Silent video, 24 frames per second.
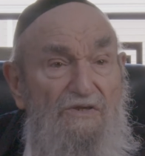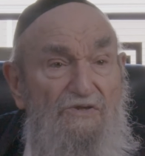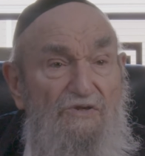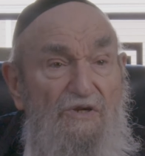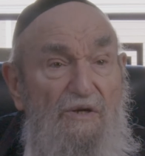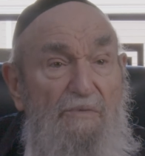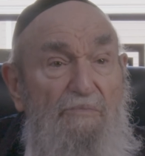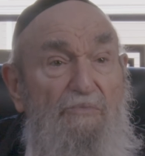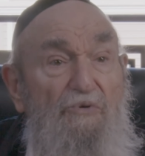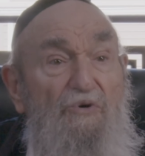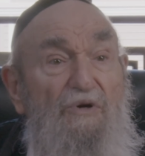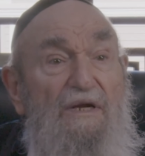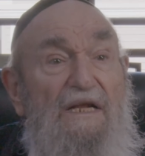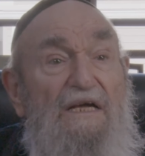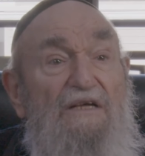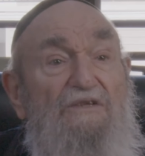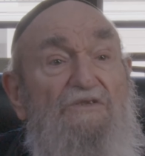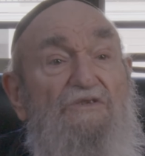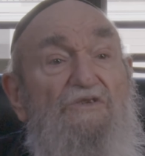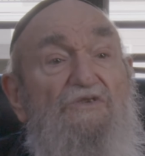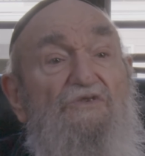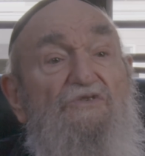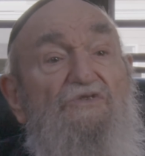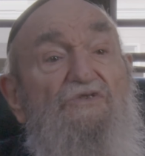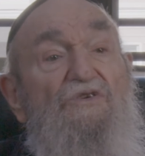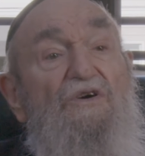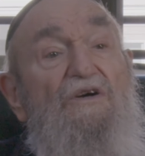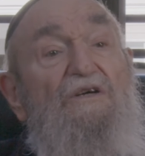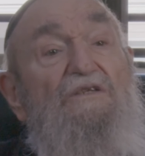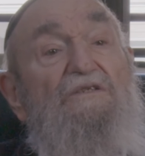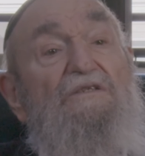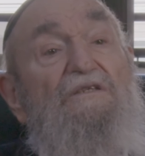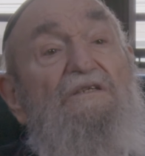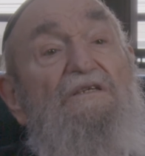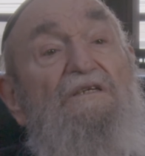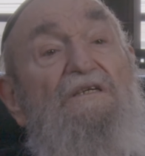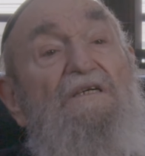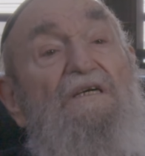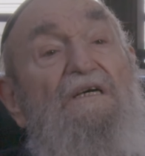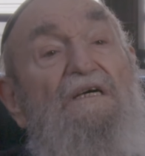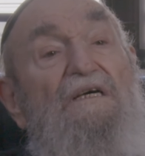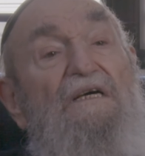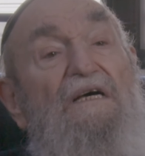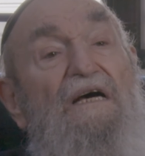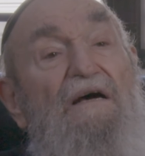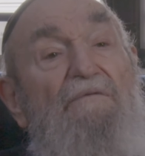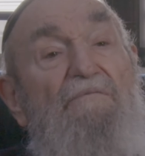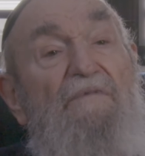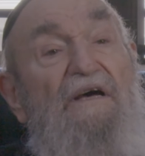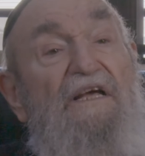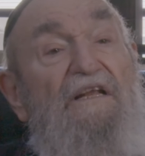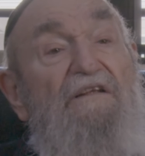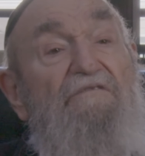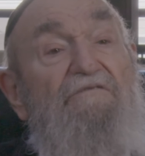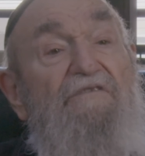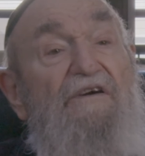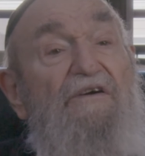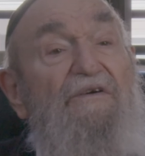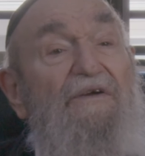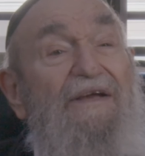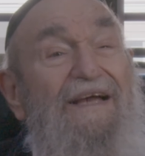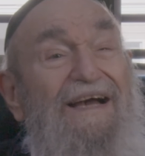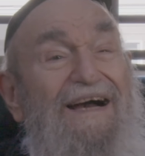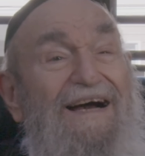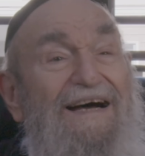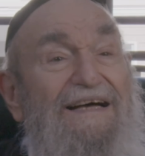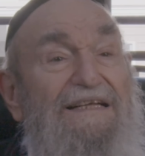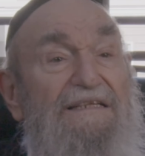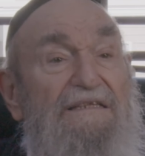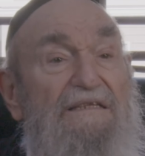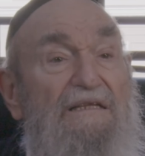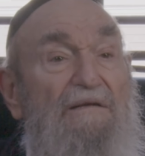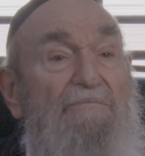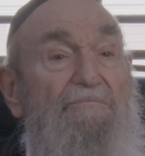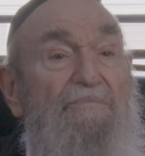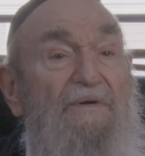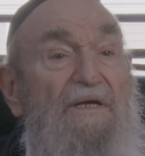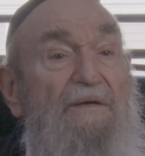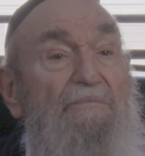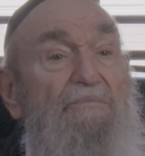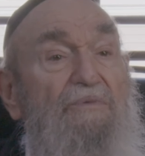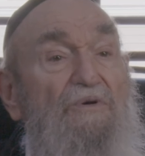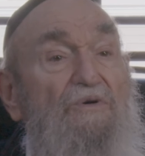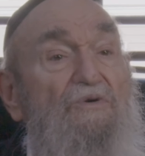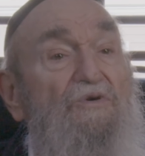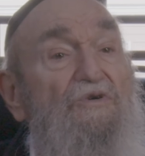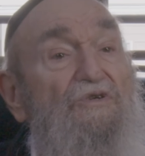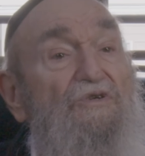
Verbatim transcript: So he brought out the son it made it very hot that people